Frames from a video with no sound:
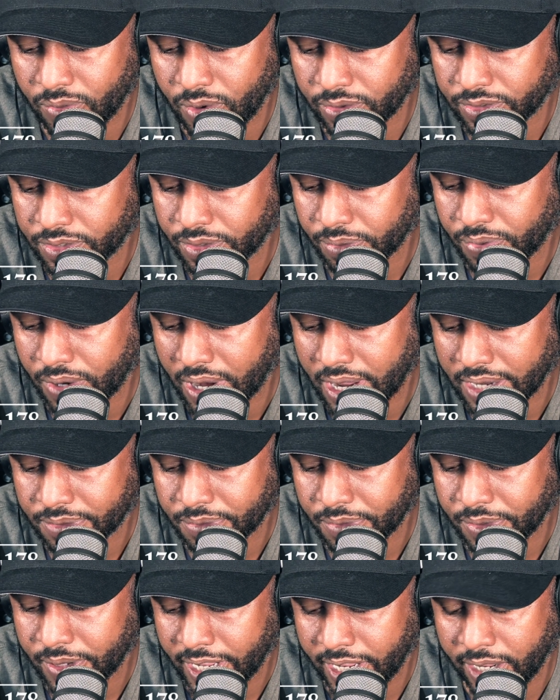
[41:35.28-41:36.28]
won't surprise
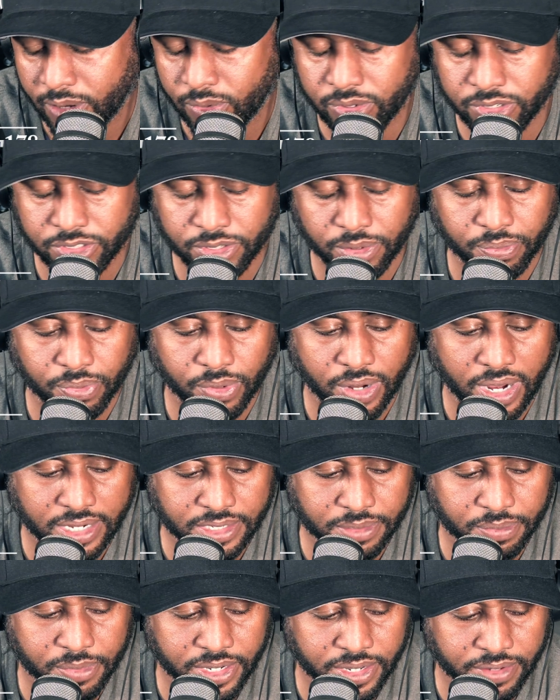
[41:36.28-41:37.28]
me. It will
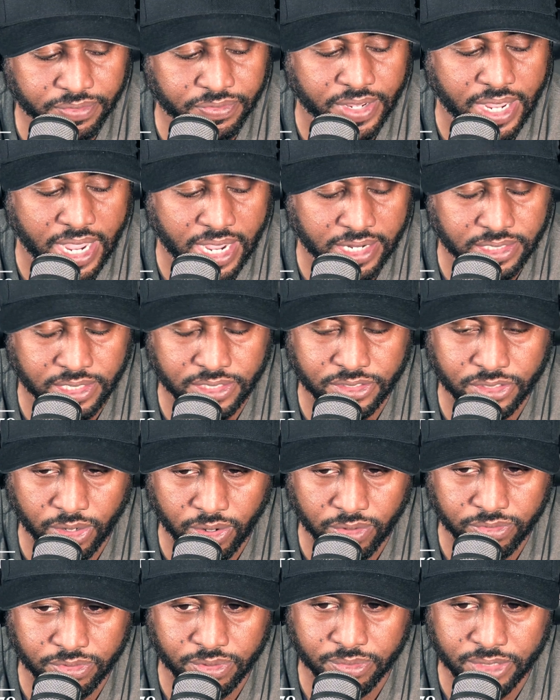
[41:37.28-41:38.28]
surprise me if he actually
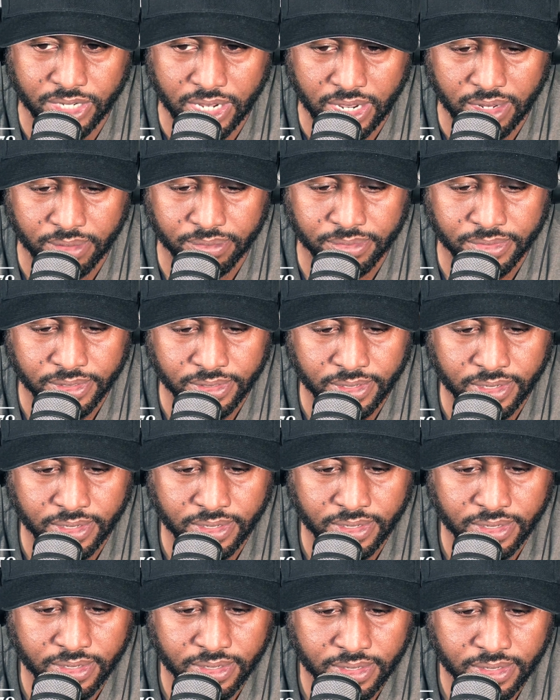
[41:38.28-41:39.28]
serves some time.
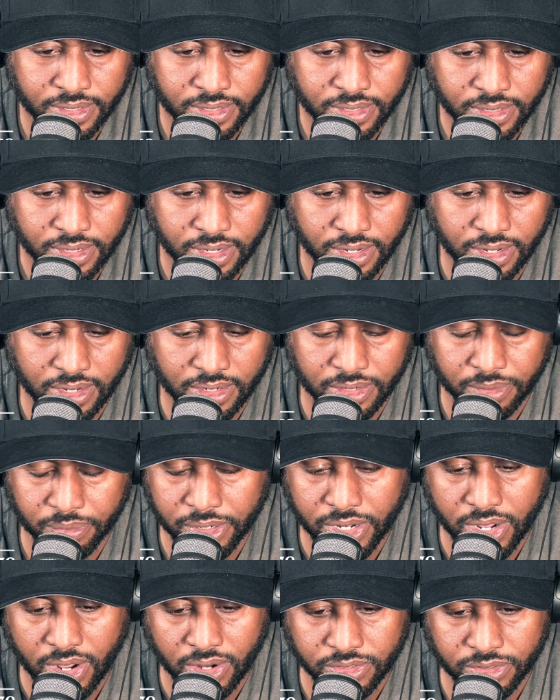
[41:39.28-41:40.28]
To
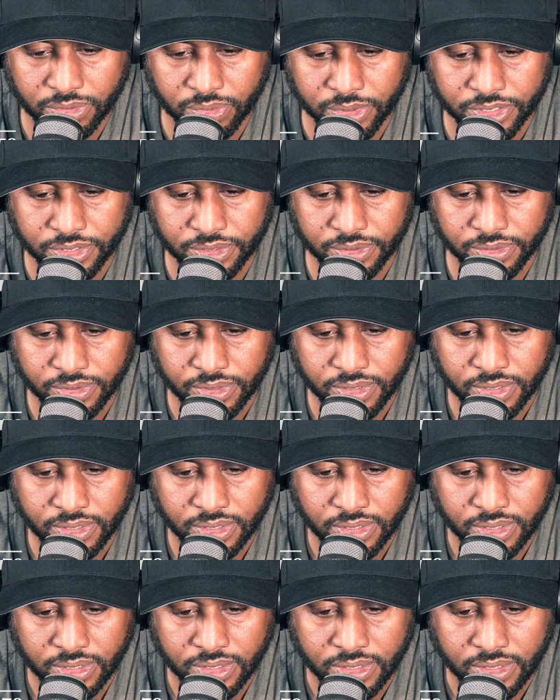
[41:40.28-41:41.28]
be honest with you,
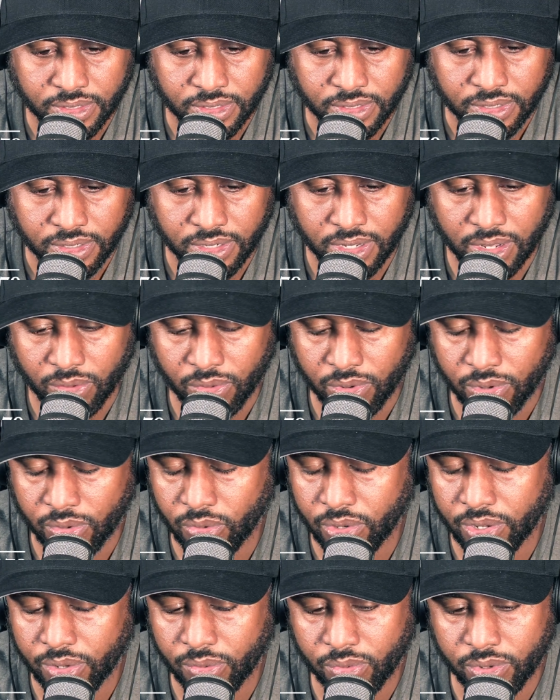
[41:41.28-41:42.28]
it
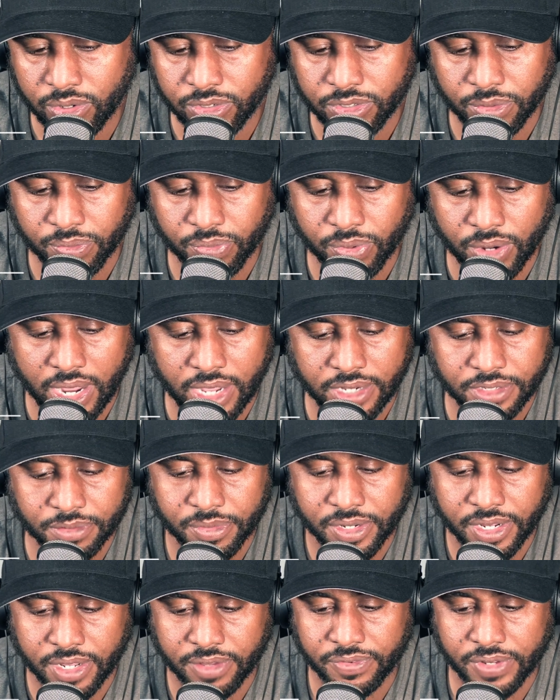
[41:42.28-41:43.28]
will surprise
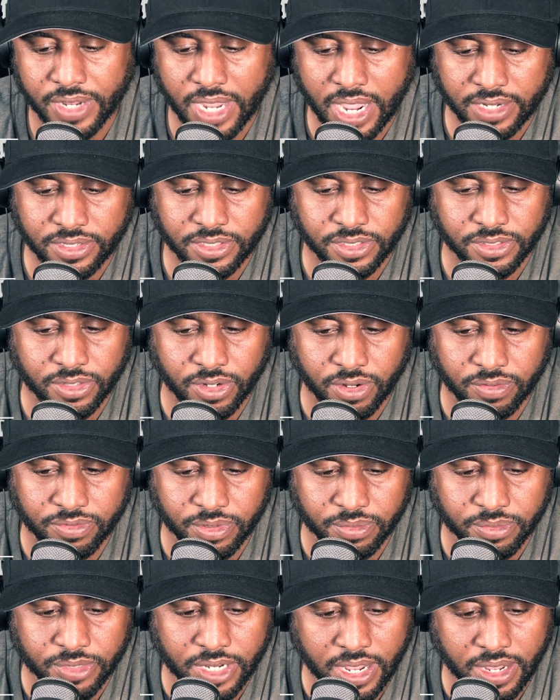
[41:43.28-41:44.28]
me if he actually serves
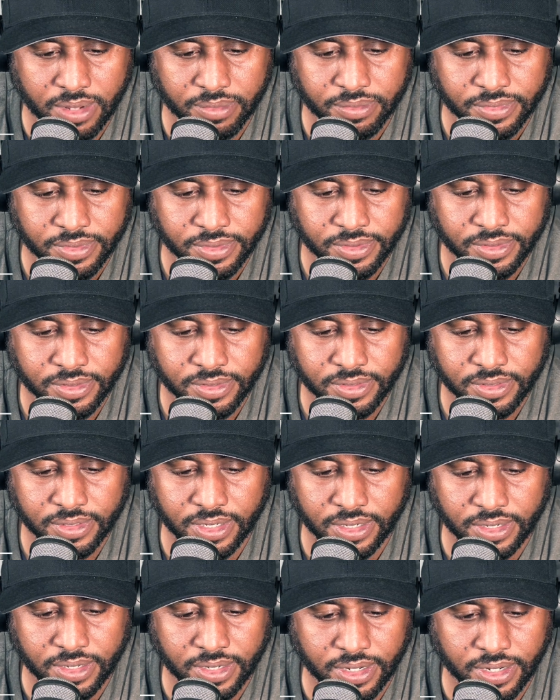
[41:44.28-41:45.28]
some time.
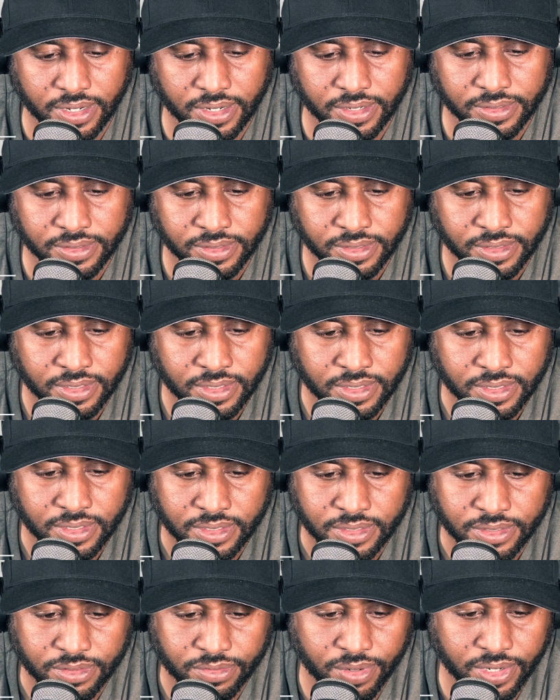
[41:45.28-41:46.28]

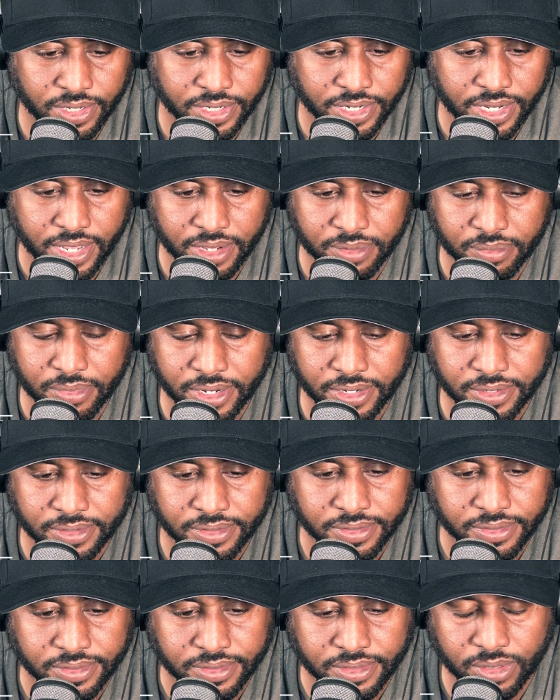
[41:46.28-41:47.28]
It's really it, man.
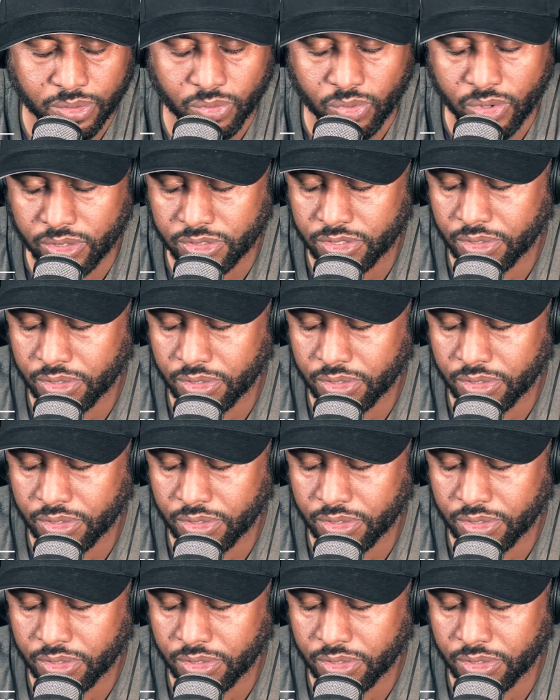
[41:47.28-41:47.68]
It will